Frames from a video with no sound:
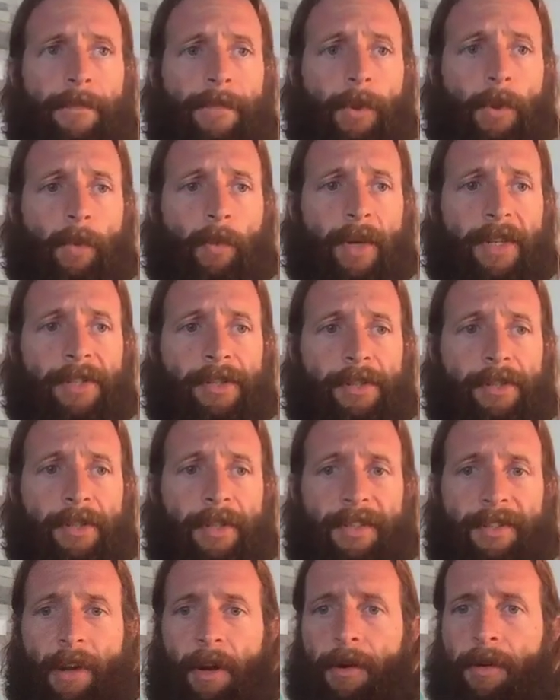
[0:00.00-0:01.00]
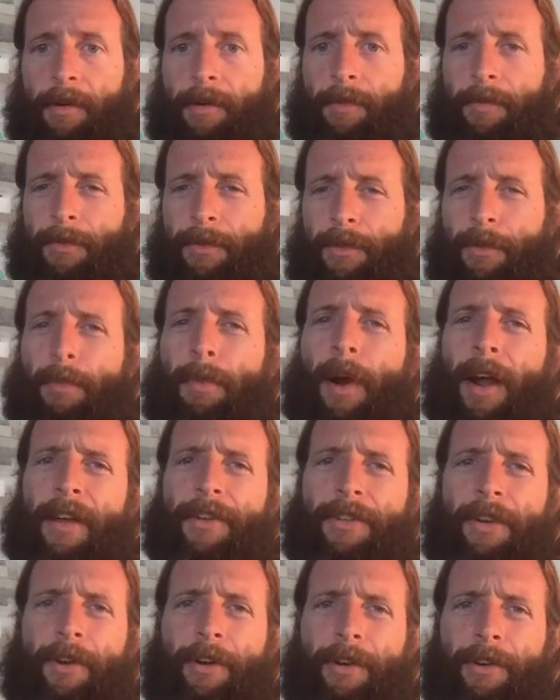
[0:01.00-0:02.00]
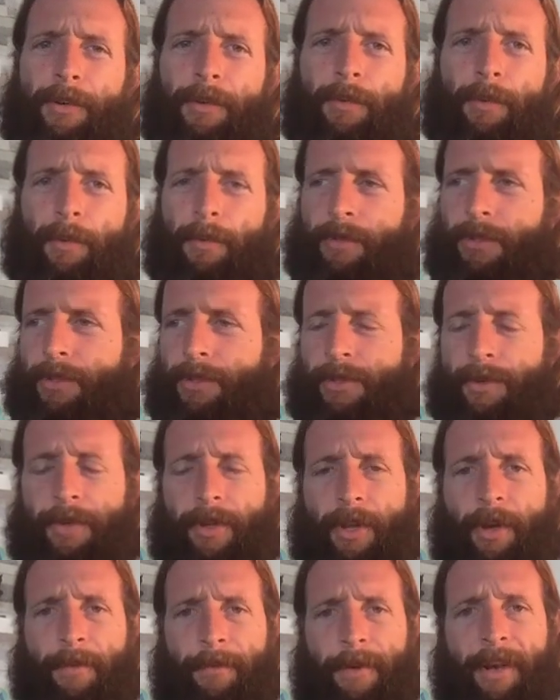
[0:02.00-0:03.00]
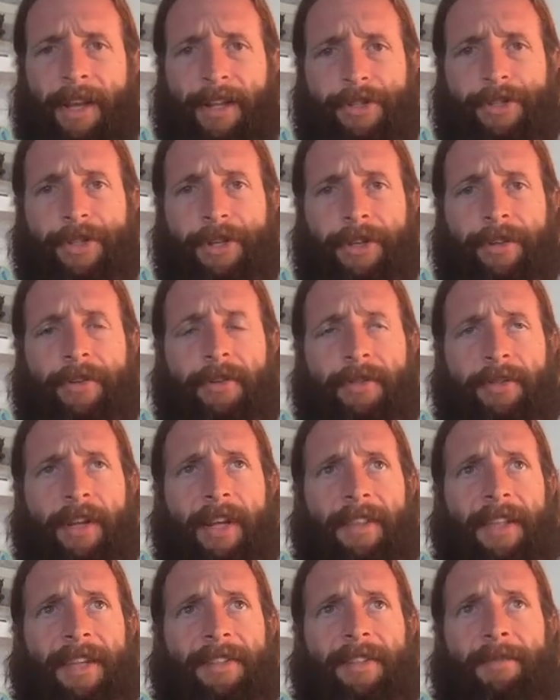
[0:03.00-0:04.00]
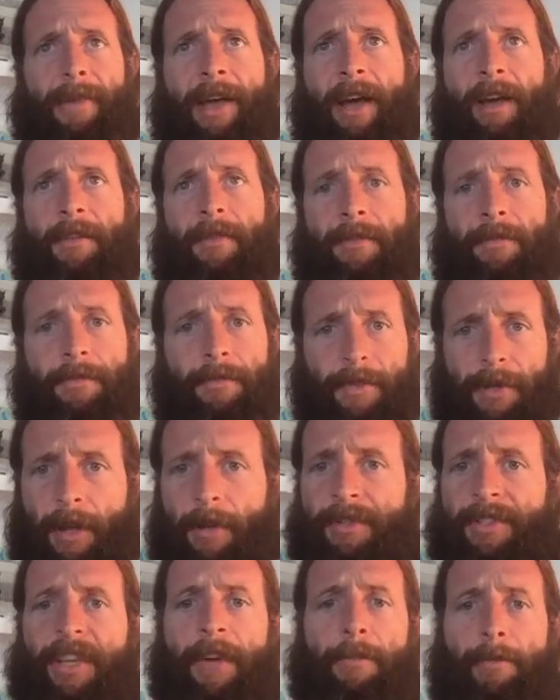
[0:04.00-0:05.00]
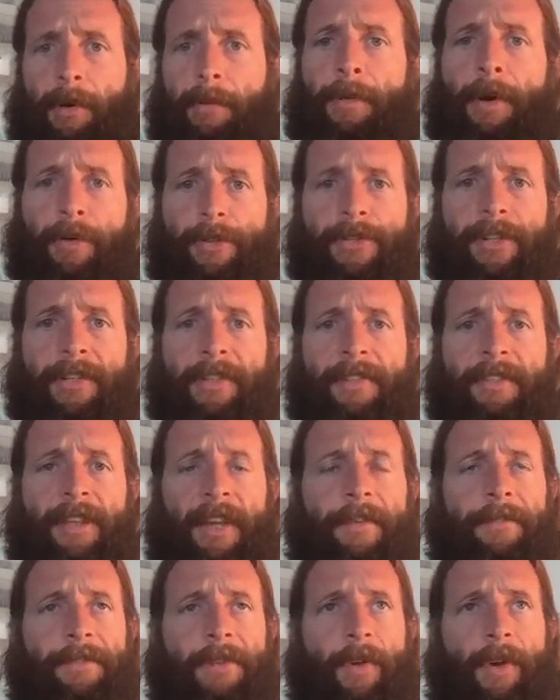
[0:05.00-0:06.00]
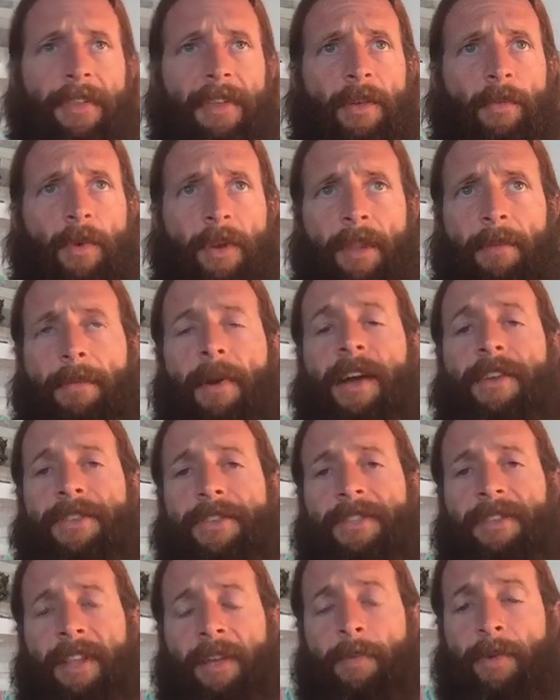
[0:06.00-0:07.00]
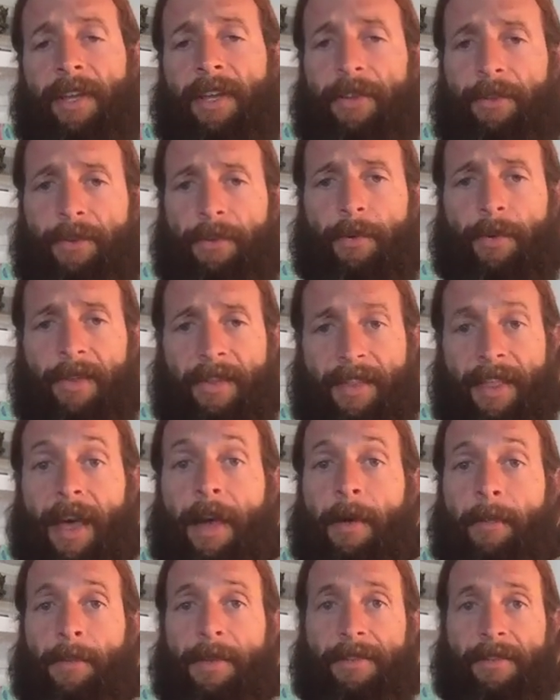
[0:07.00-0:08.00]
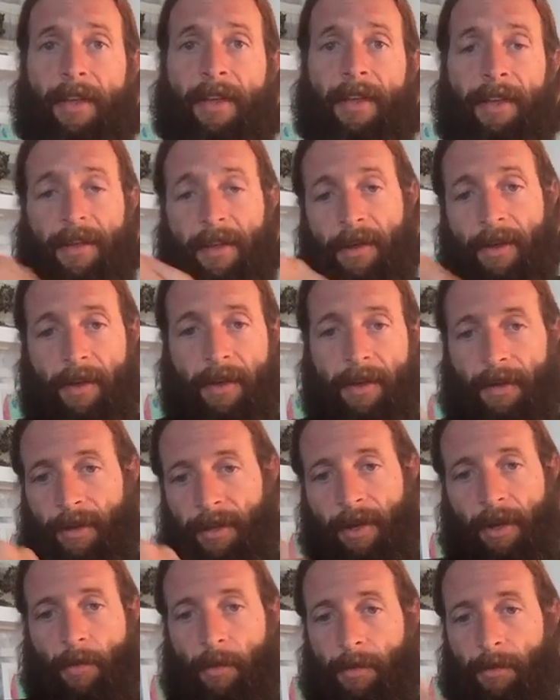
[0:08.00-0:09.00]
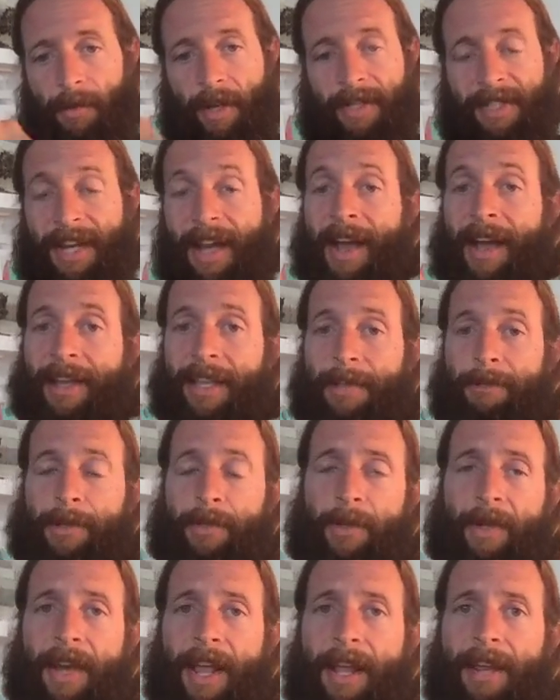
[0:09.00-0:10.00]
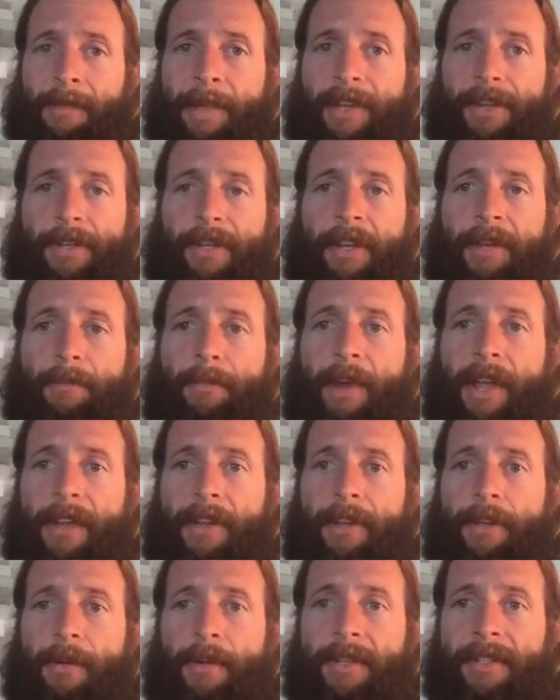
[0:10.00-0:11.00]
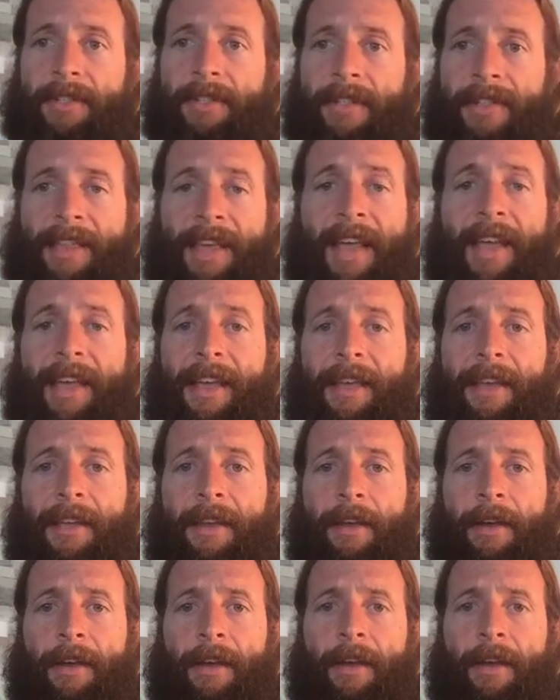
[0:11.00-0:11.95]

which is our new studio for next year, and that's about, you know, self-promotion and stuff. So I think one of the projects that we can do with them as a tie-in between animation and Brand You is they